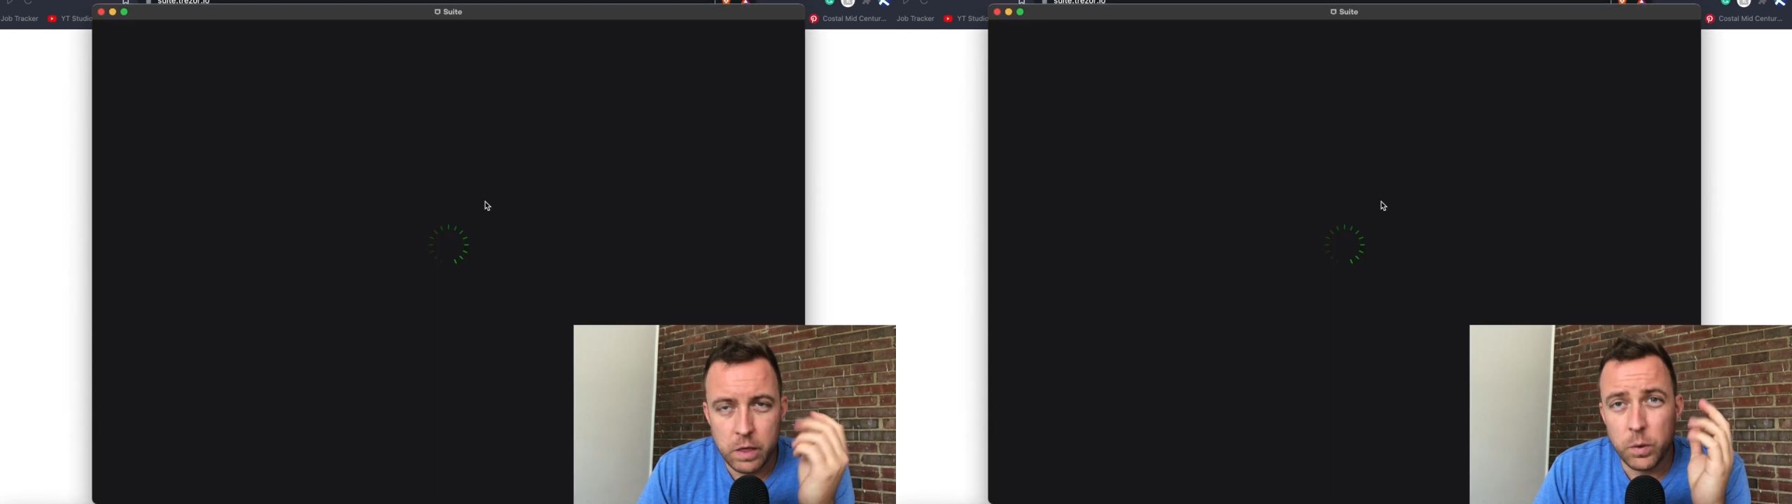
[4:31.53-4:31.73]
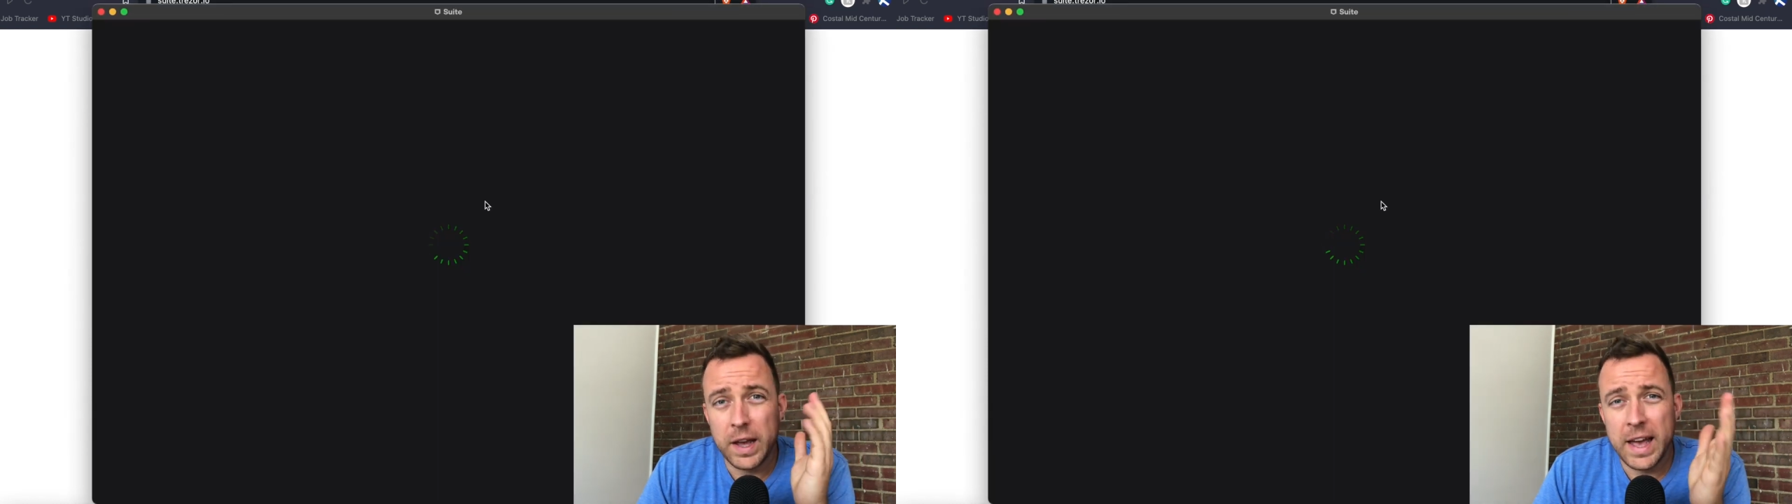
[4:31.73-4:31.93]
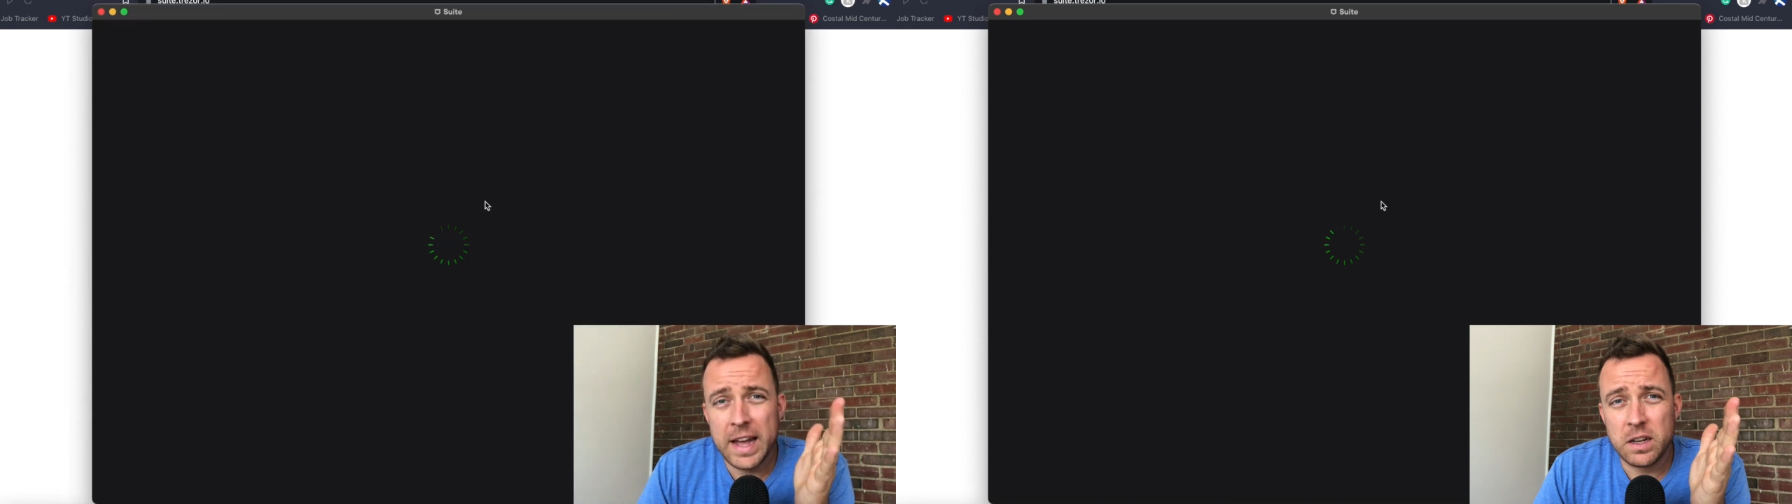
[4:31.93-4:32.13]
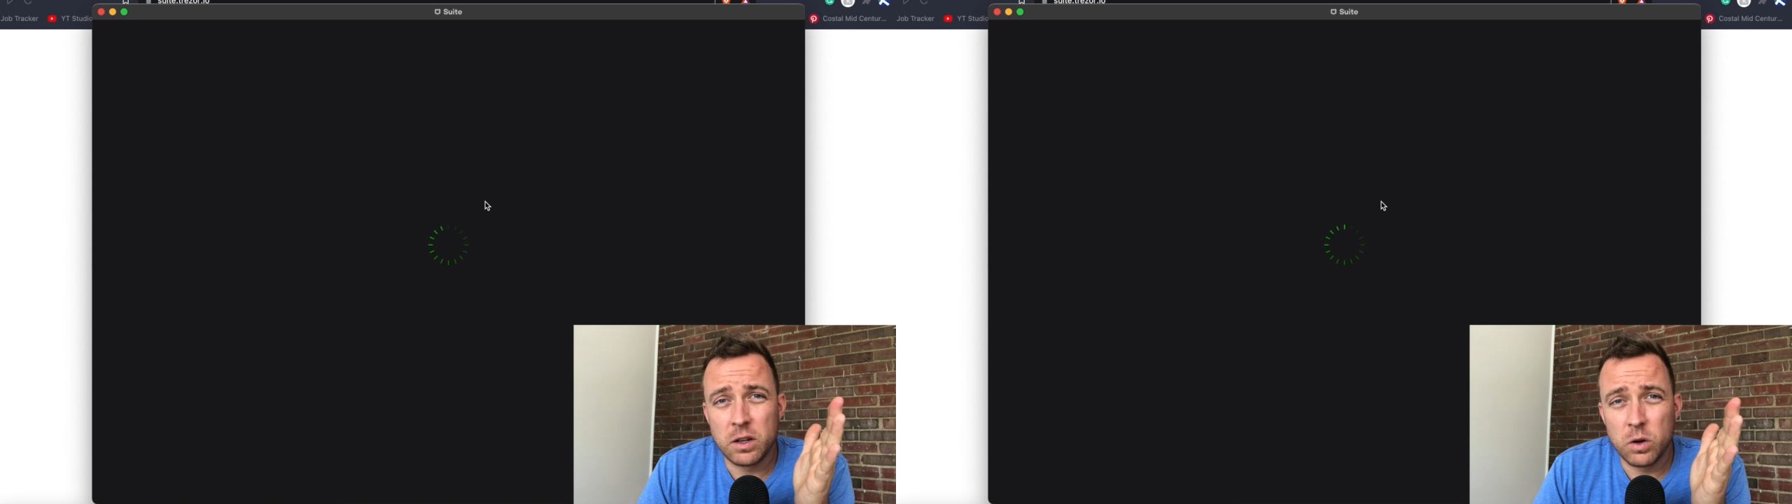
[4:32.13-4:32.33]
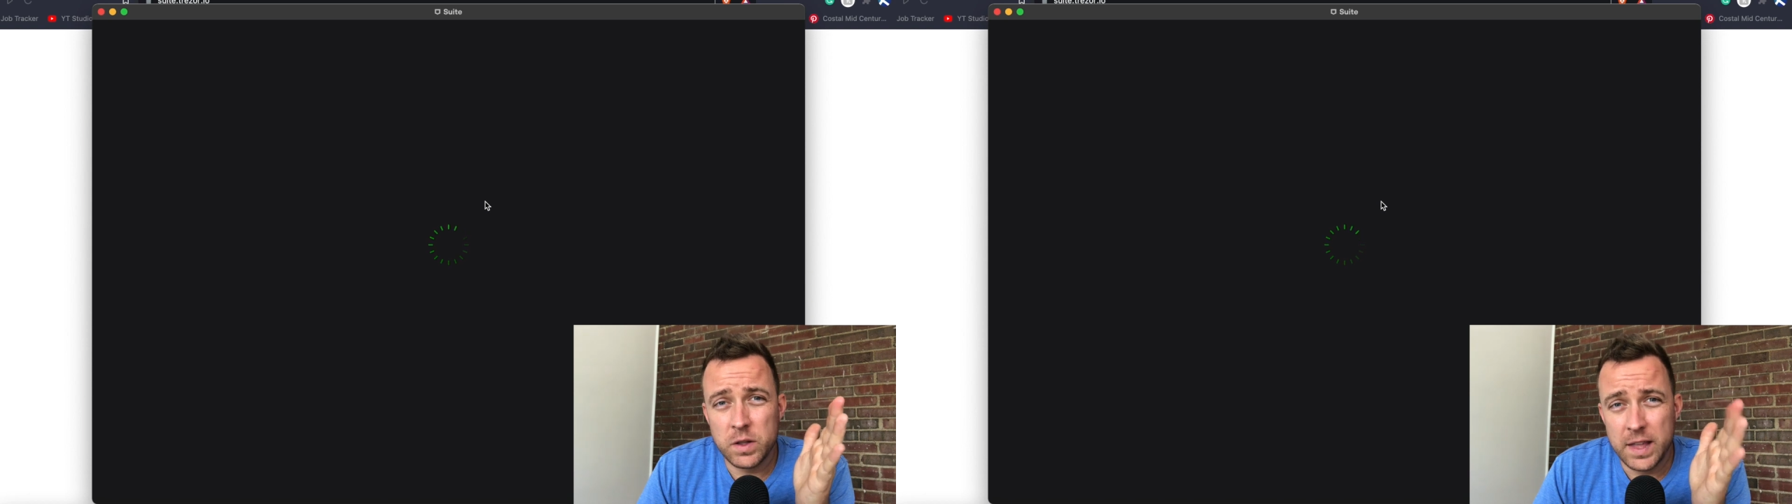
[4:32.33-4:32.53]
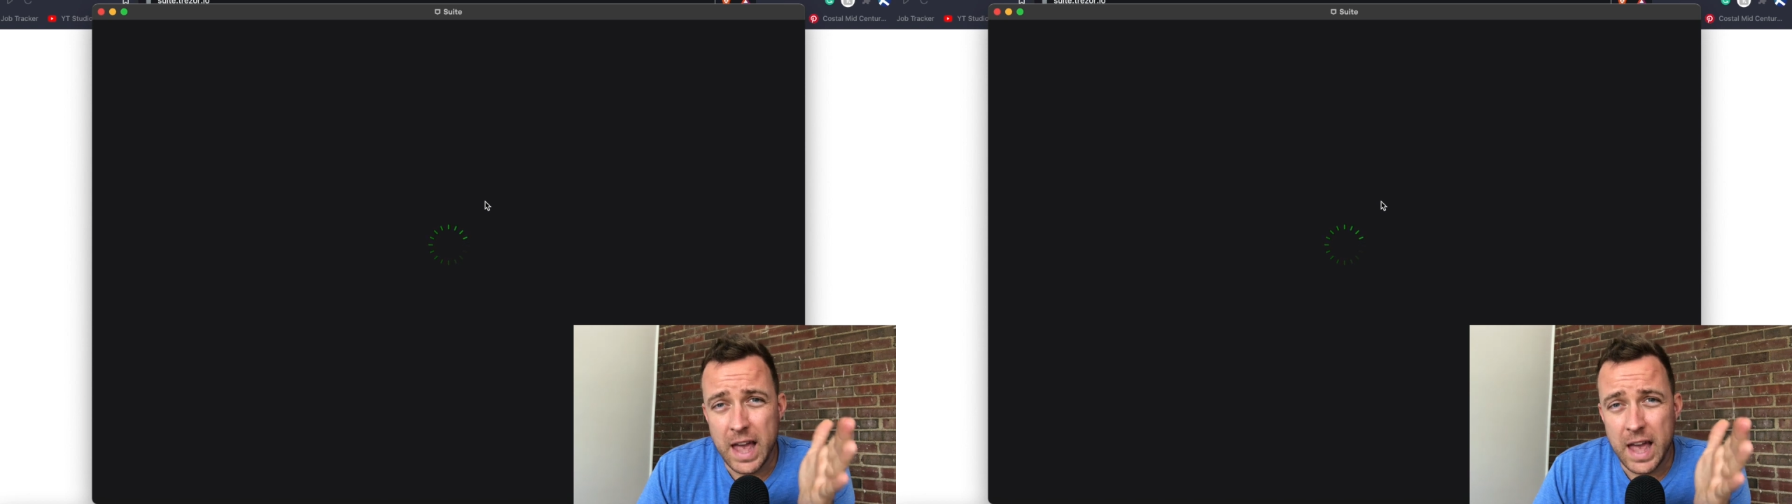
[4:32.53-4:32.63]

the way, I had to go to the